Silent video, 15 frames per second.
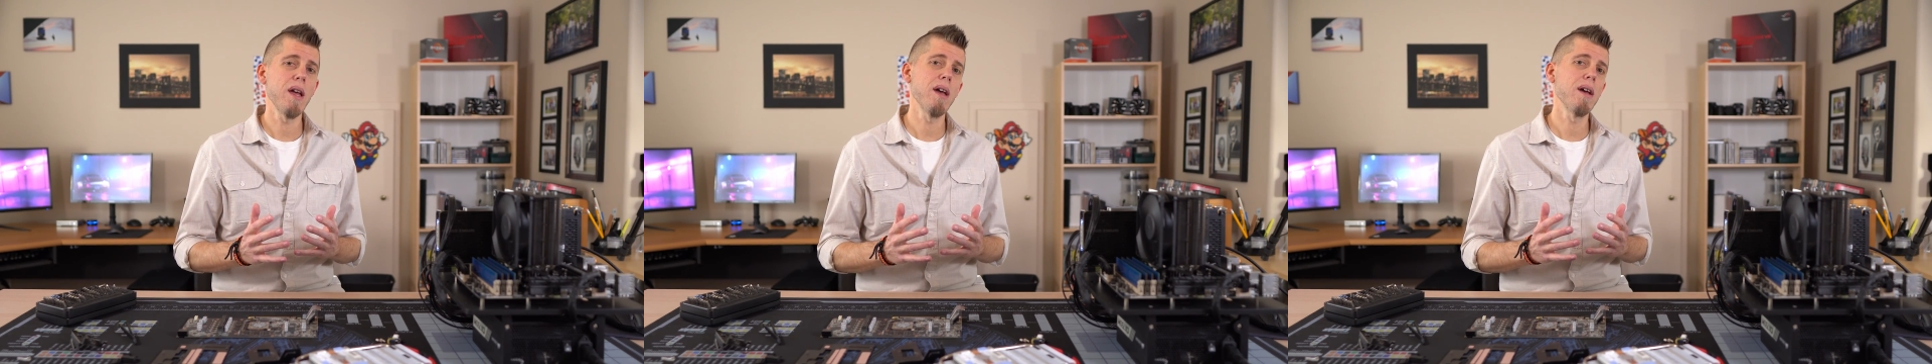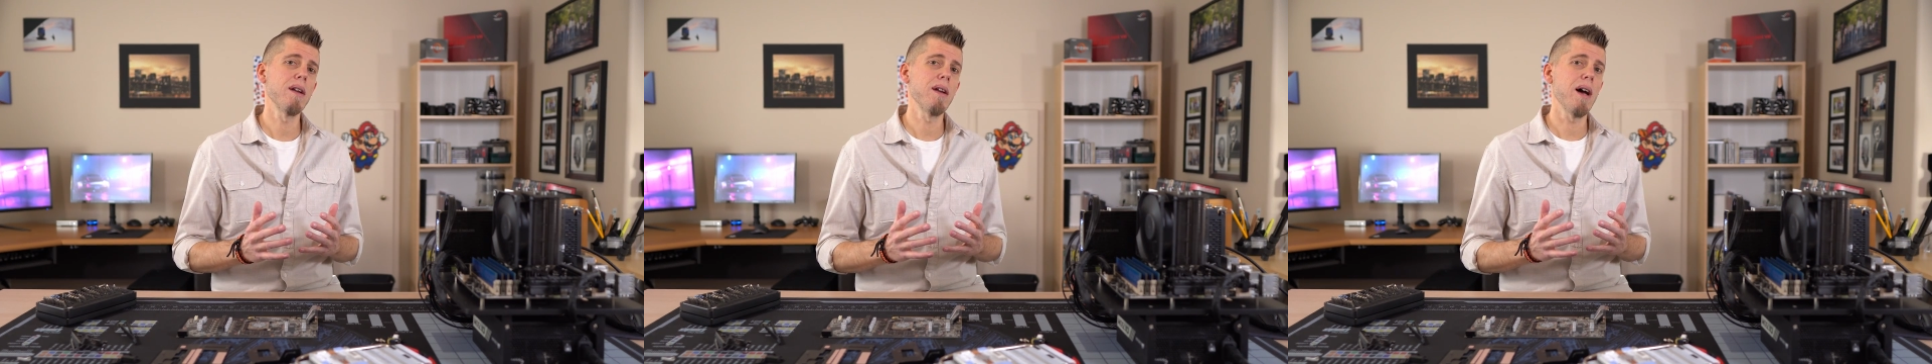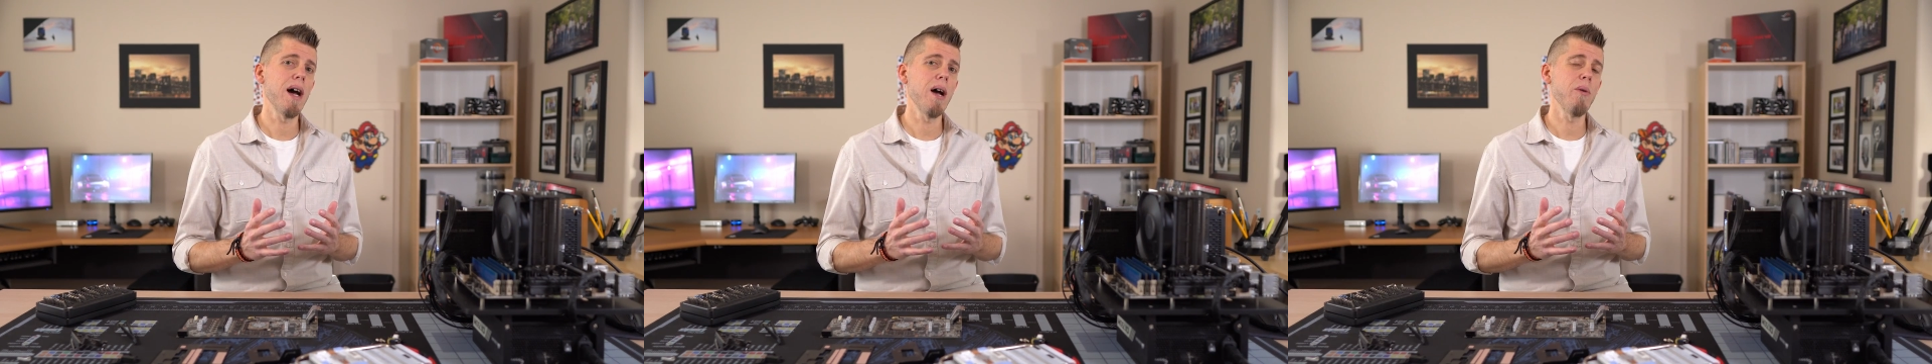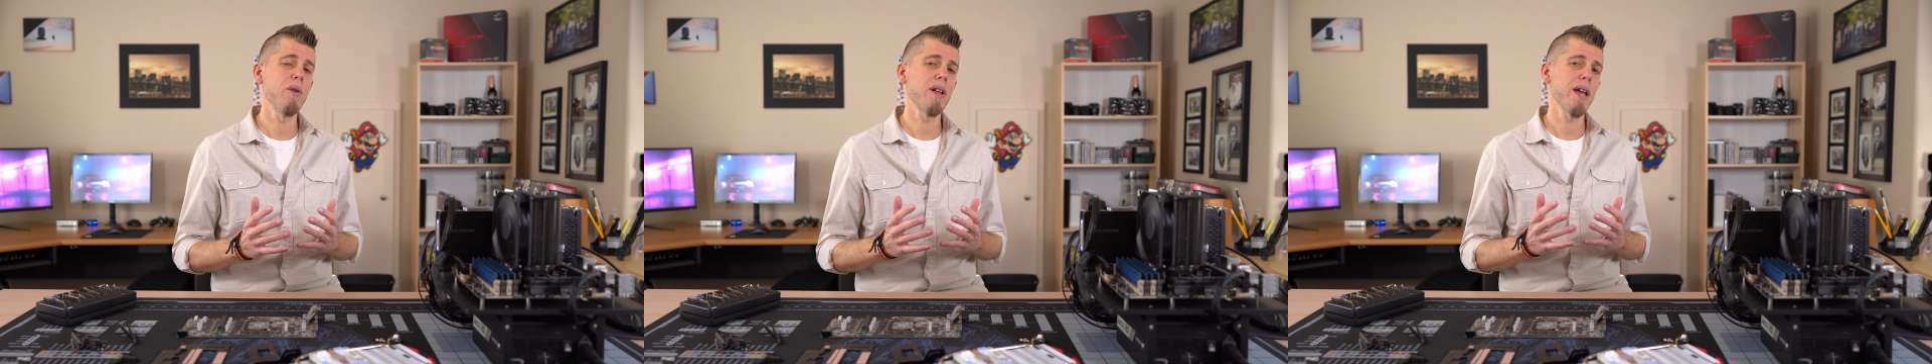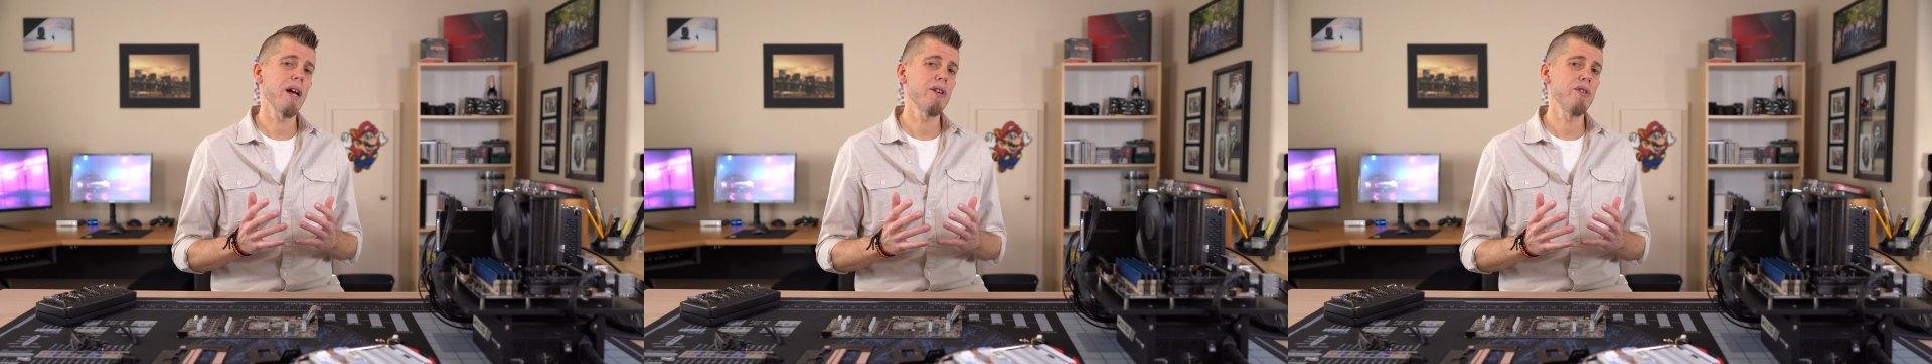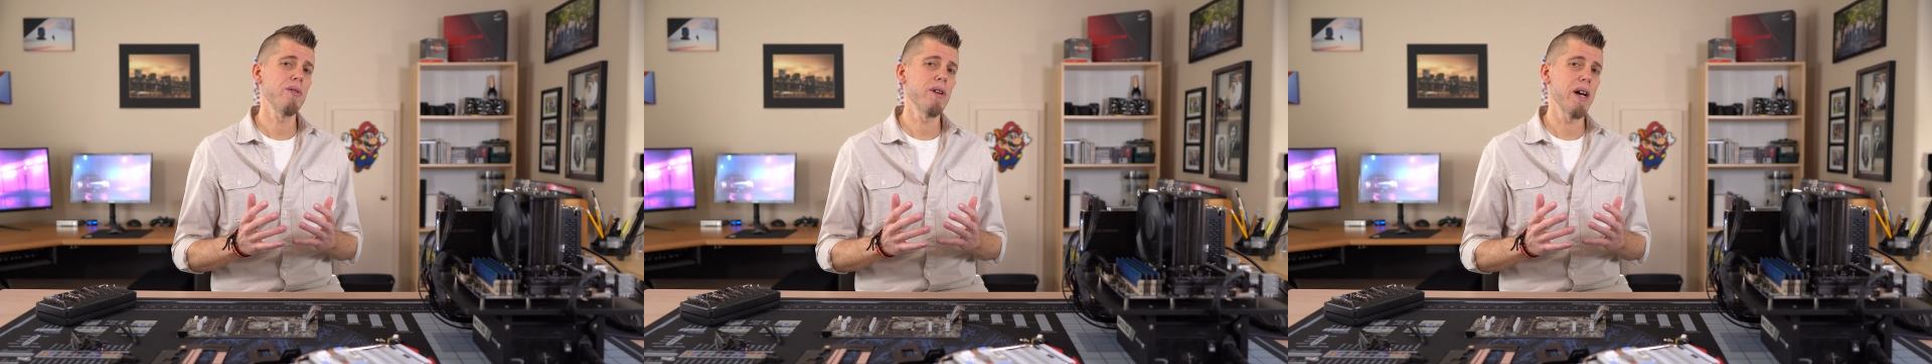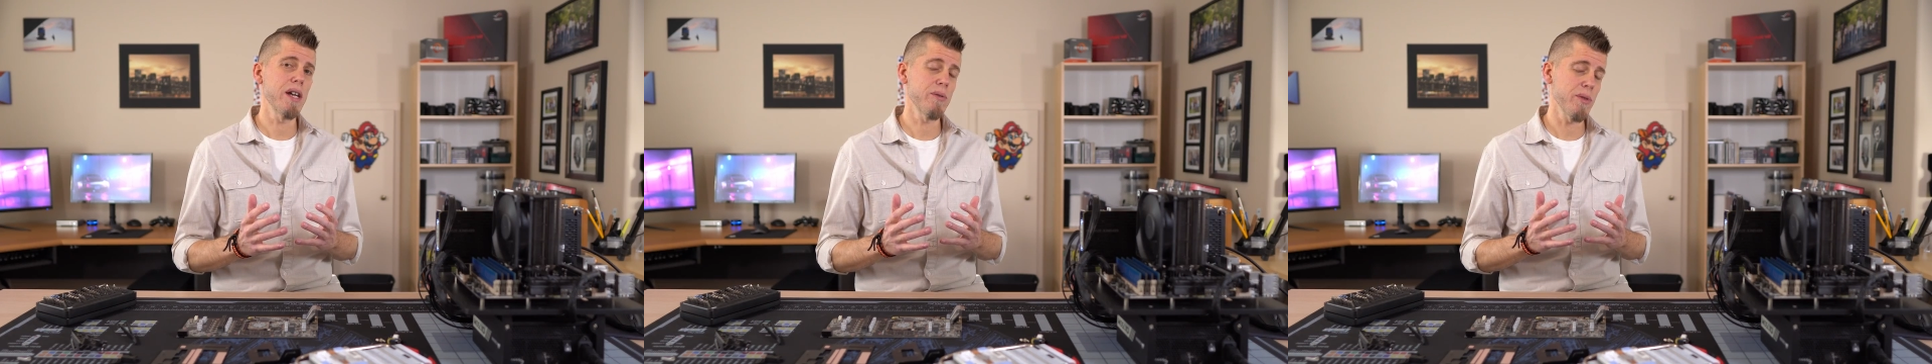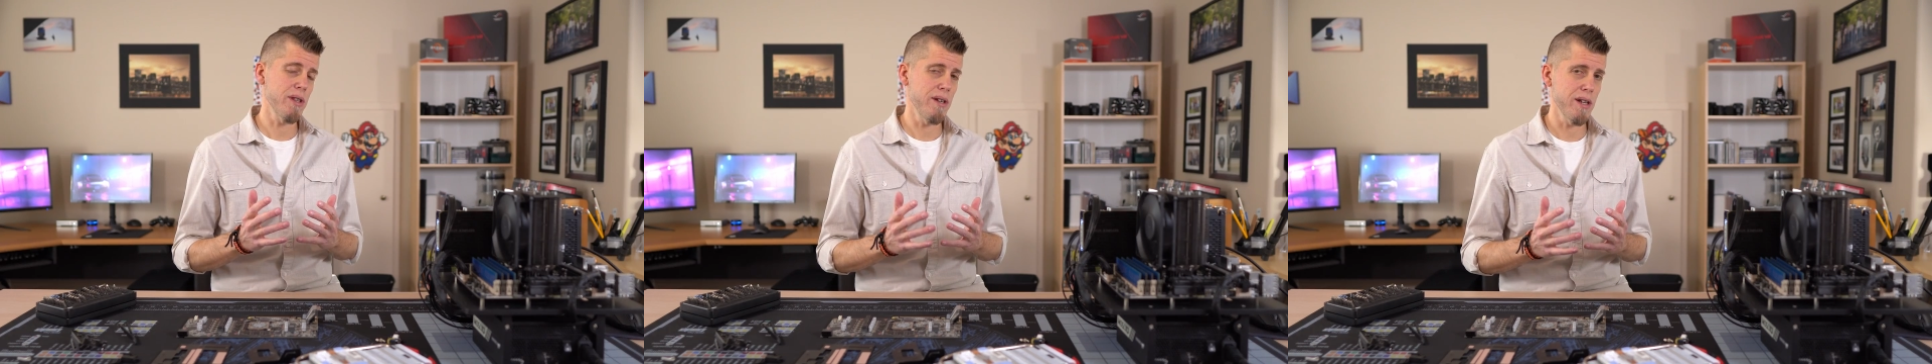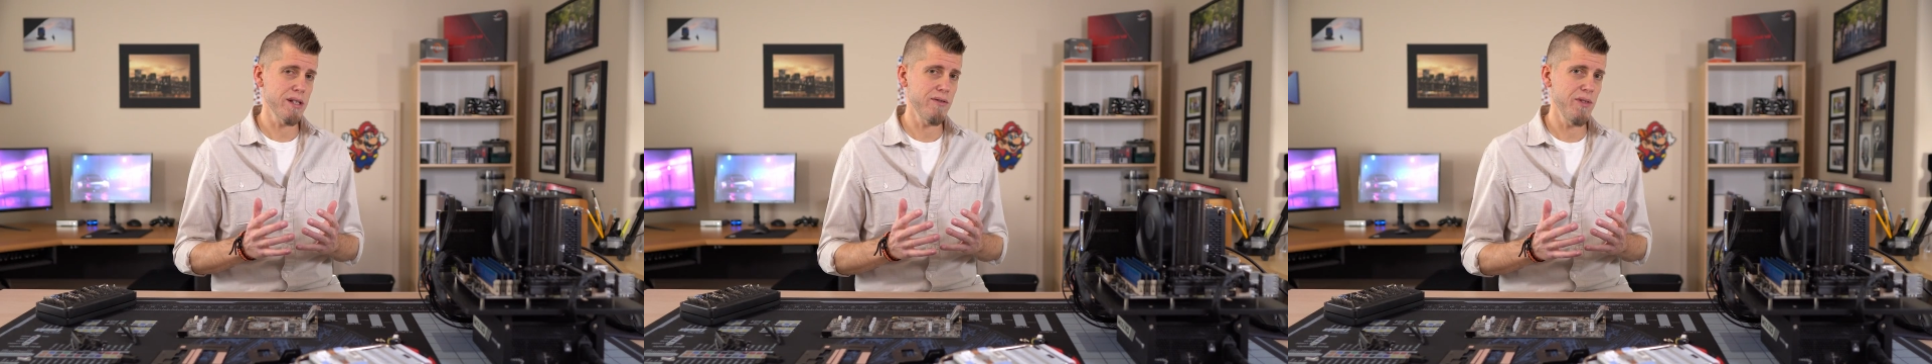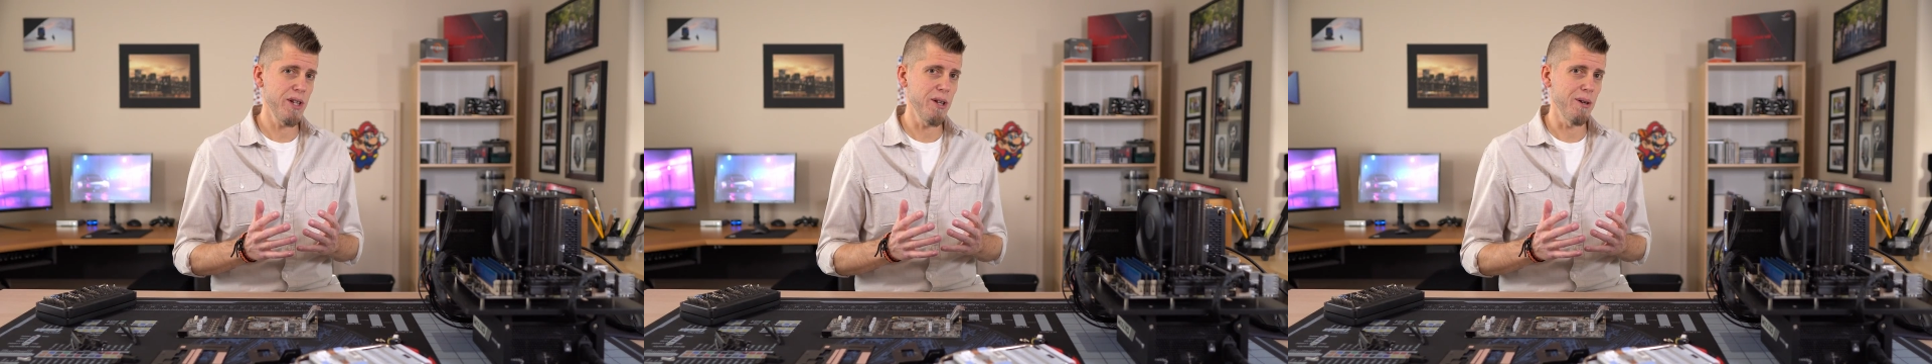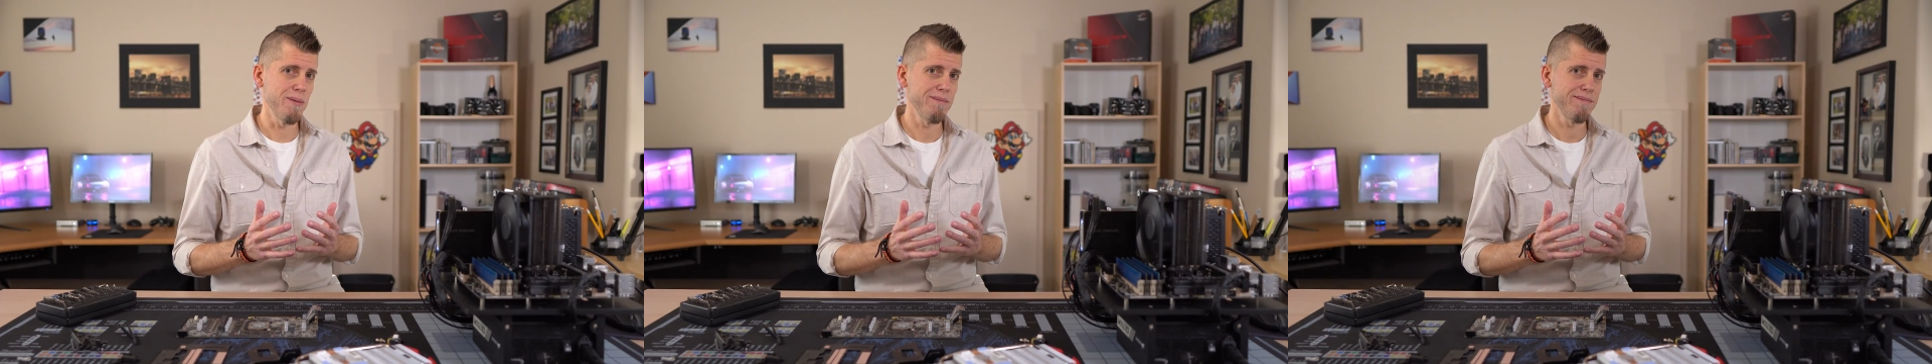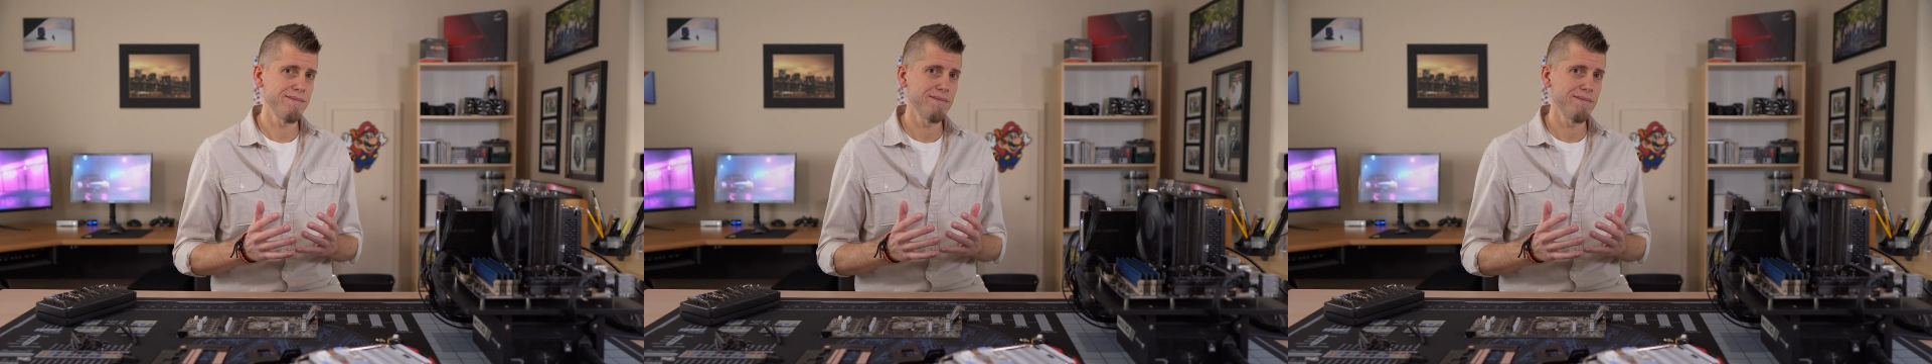and I will catch you guys with the next video.